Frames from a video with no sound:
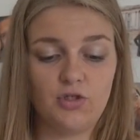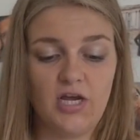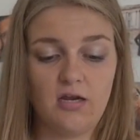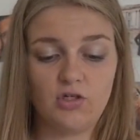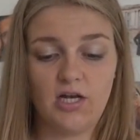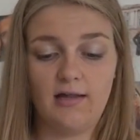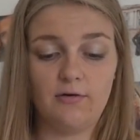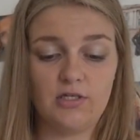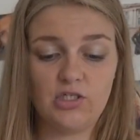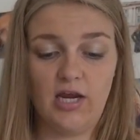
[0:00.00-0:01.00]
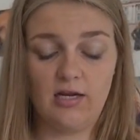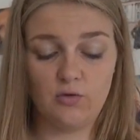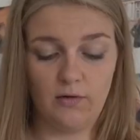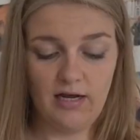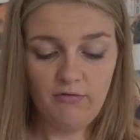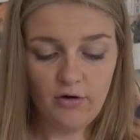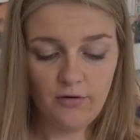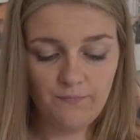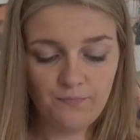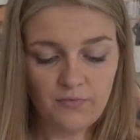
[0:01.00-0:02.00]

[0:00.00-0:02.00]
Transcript: change color and change whatever.